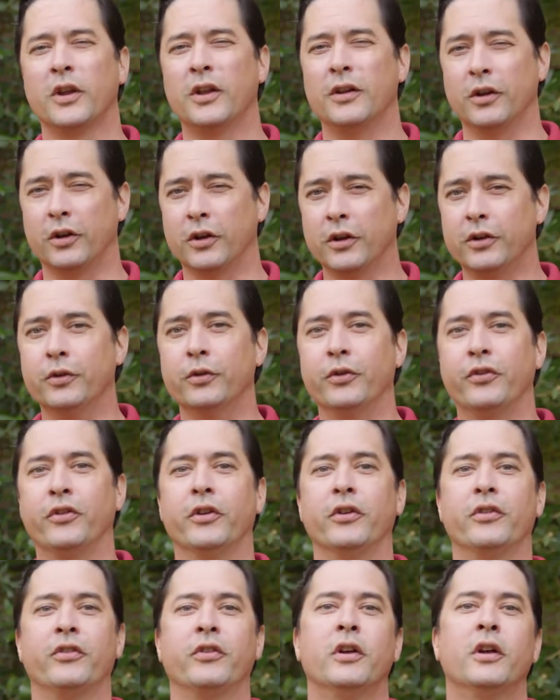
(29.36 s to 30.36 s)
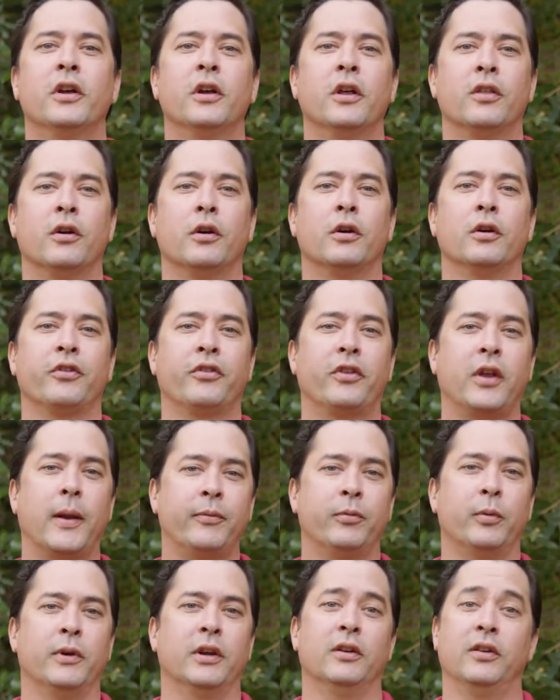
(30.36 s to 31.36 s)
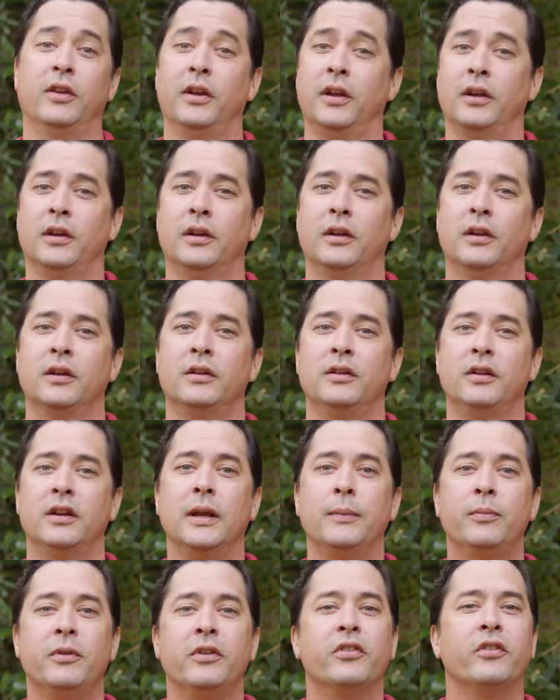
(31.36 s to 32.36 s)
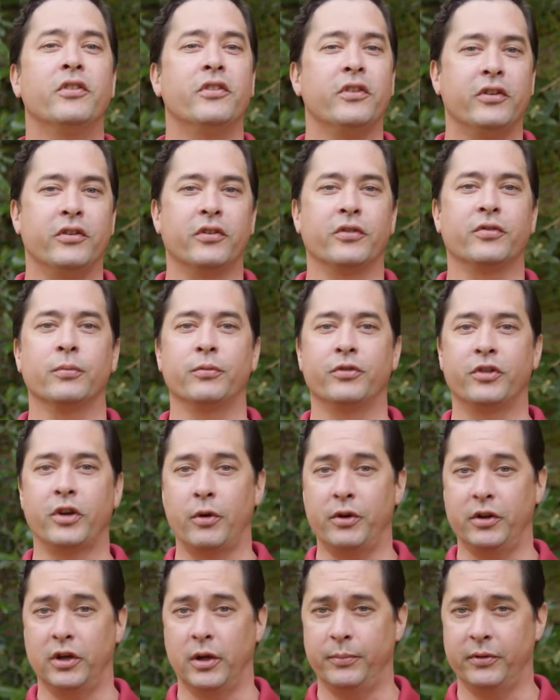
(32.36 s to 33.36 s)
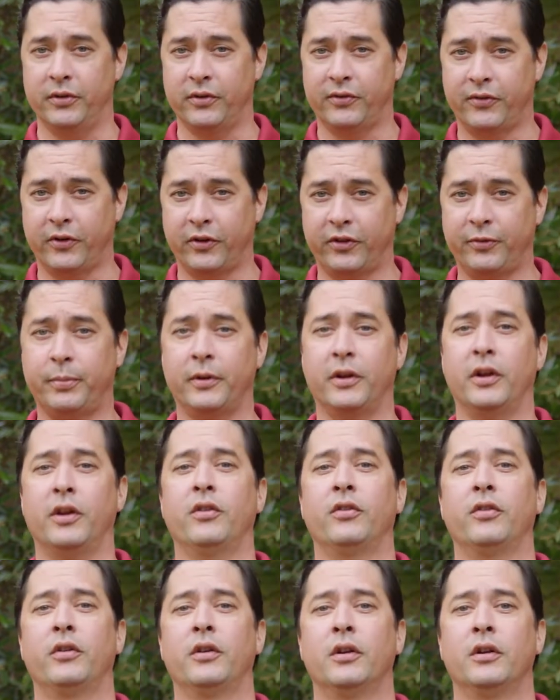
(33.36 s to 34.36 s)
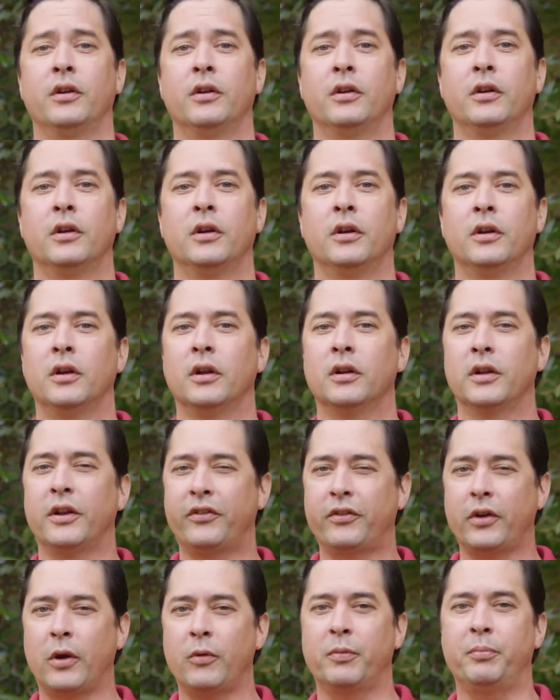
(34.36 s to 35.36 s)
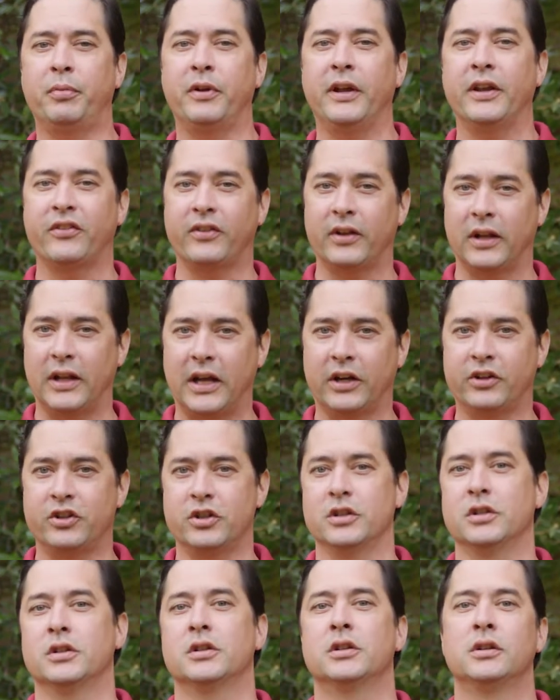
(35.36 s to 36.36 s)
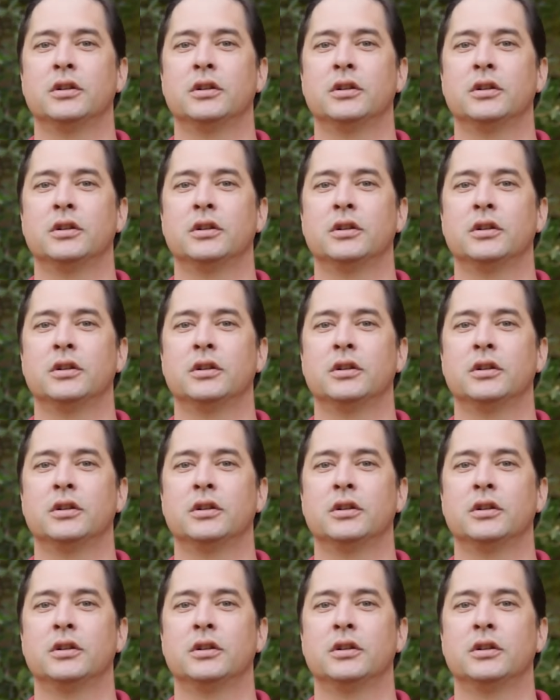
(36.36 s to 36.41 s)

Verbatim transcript: The good news is, there are steps we can take to keep these diseases from showing up in the first place. Let's start with plant selection.